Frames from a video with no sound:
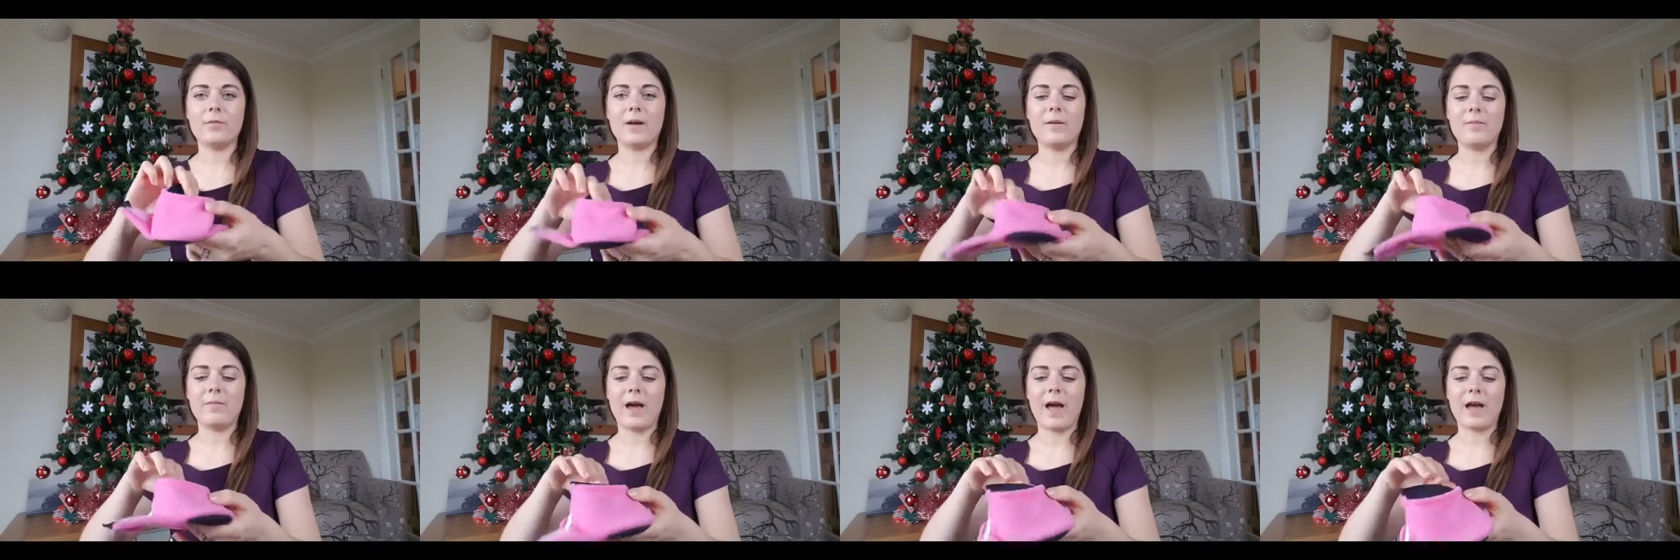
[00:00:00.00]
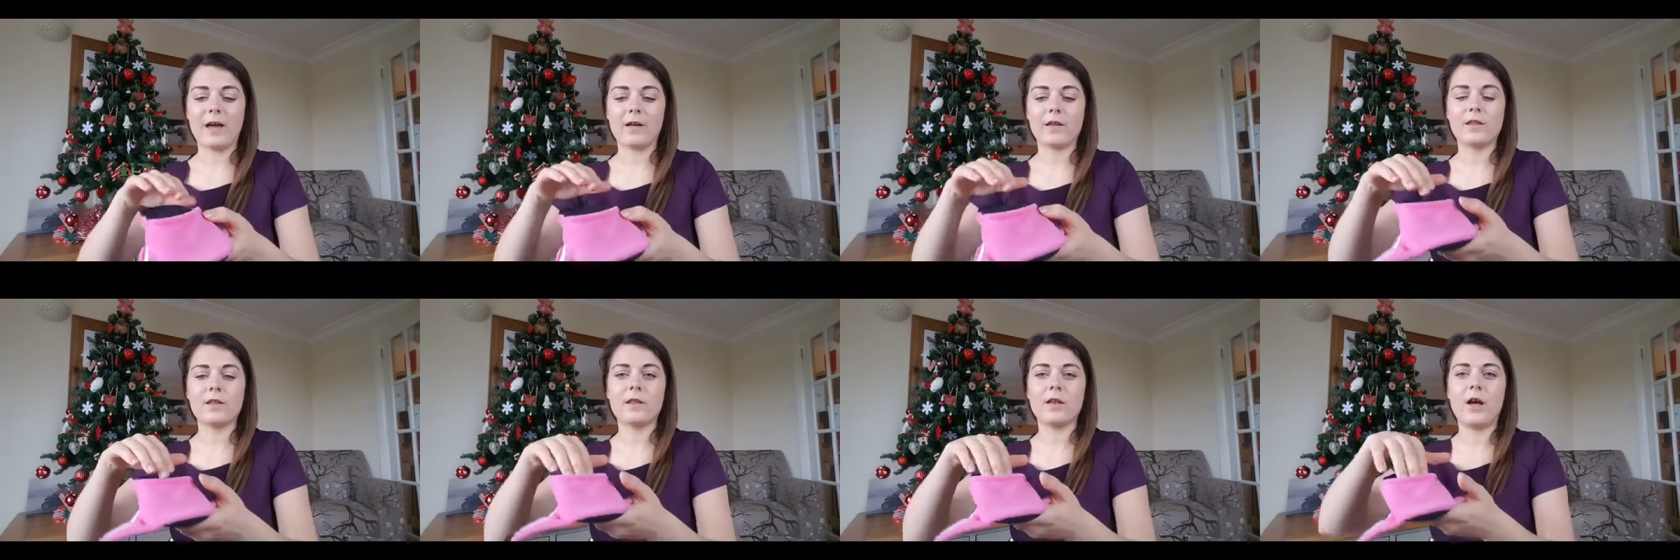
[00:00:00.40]
bit
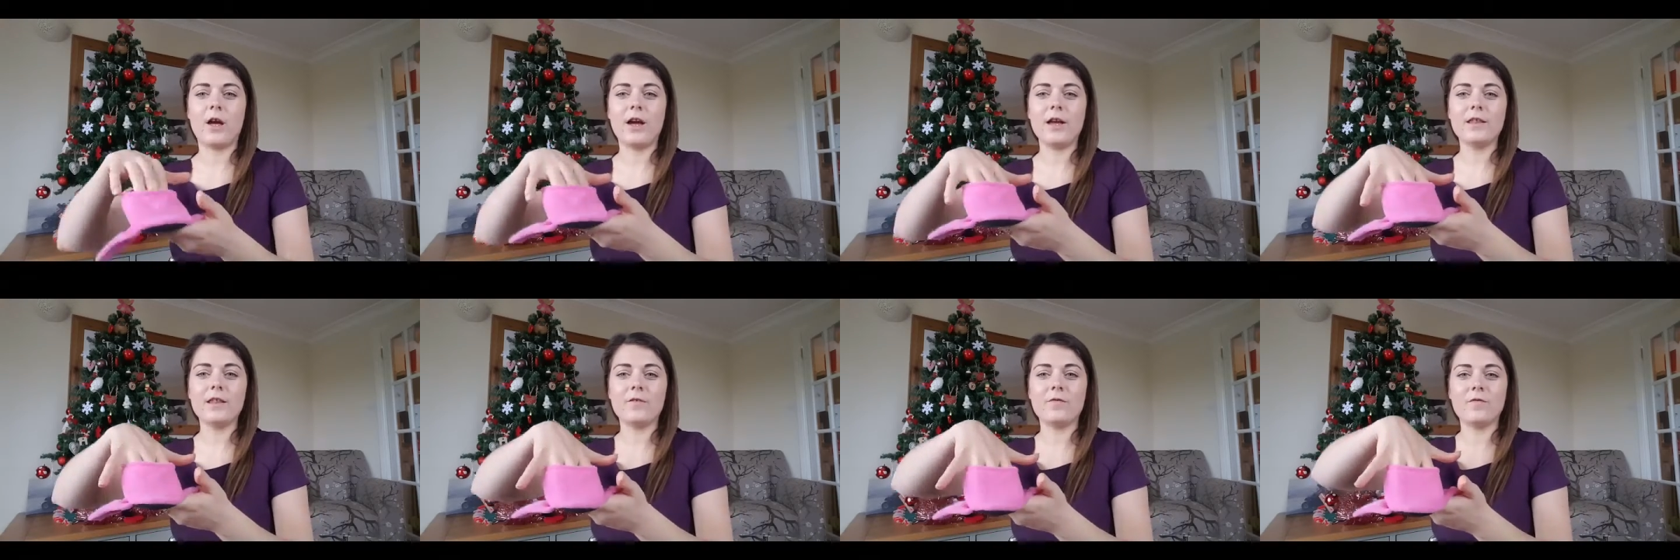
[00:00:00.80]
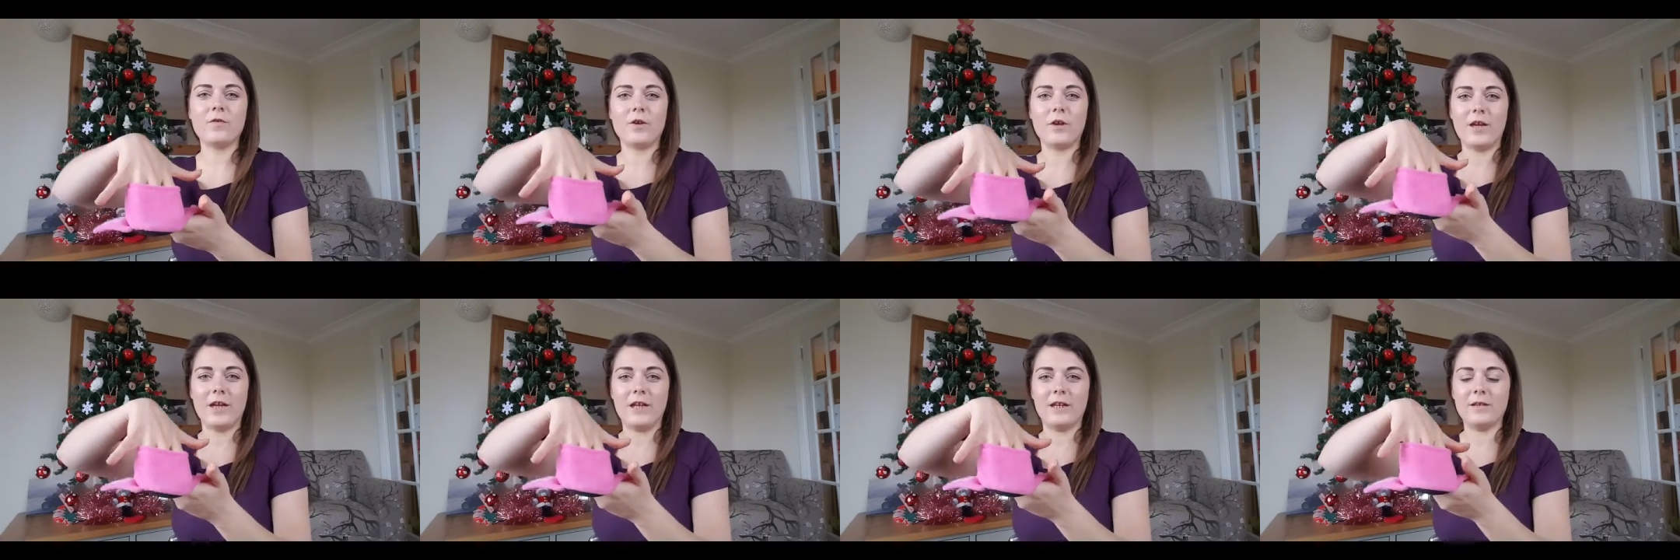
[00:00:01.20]
back, slide the
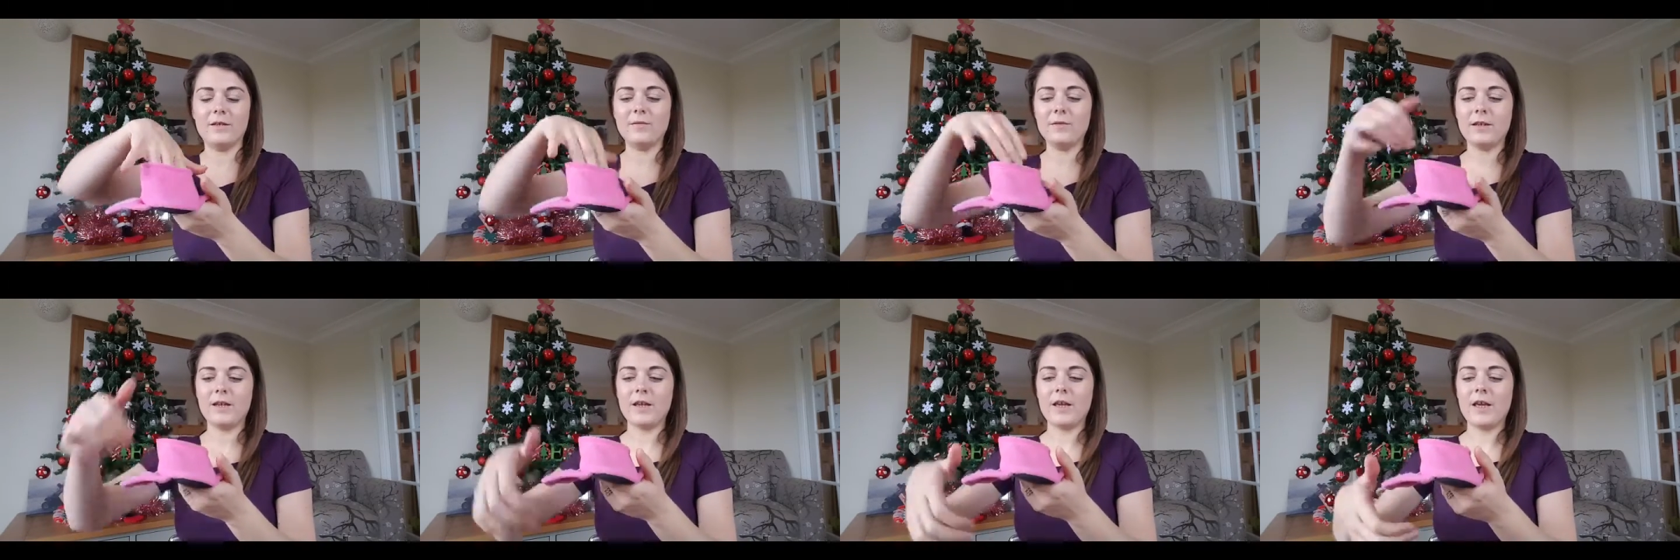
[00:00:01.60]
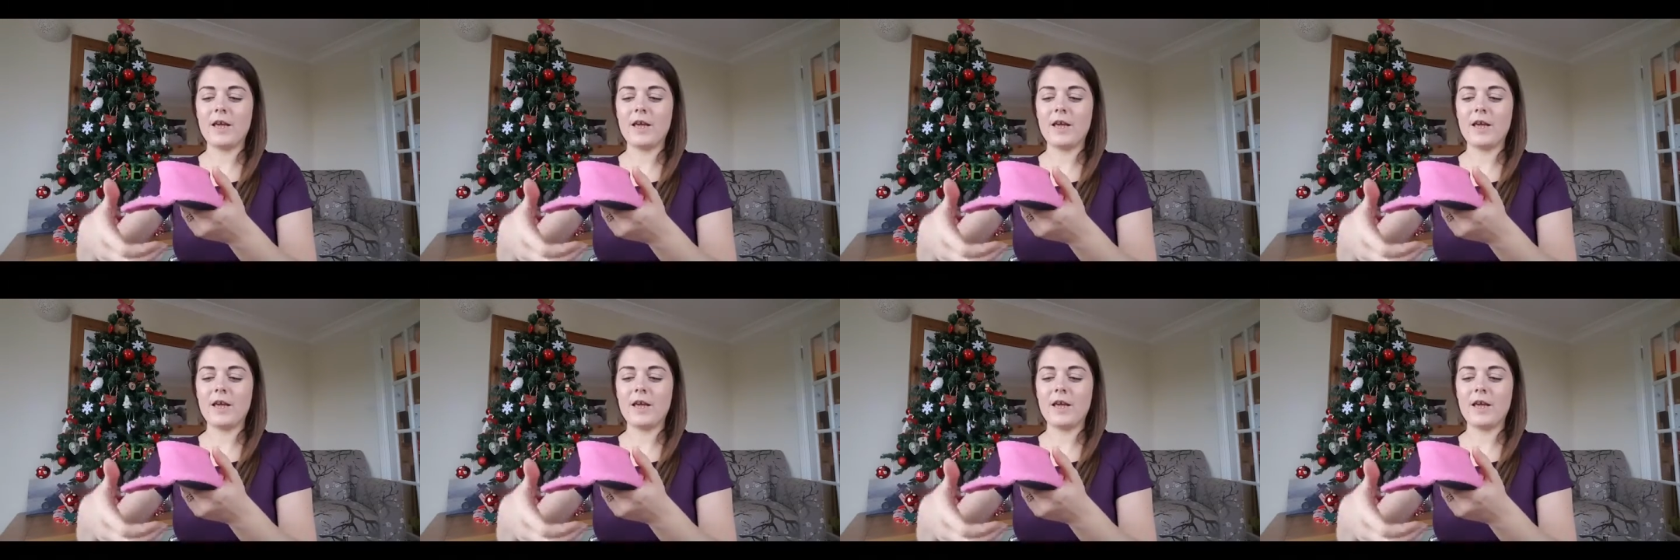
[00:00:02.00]
foot in,